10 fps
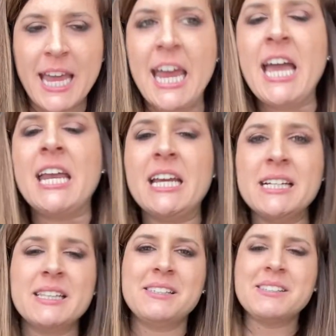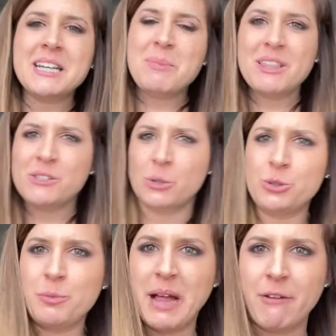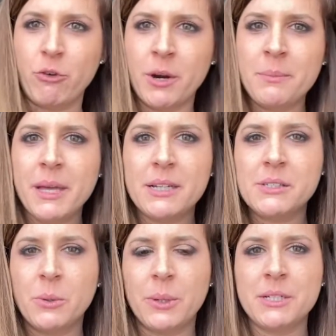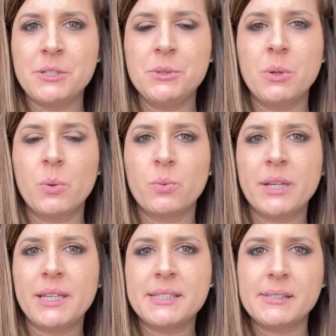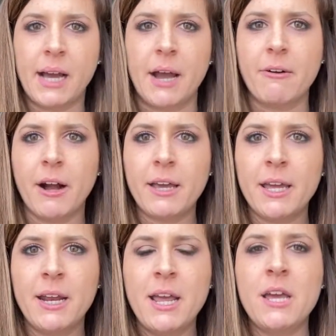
And this is going to be the social platform that is going to really skyrocket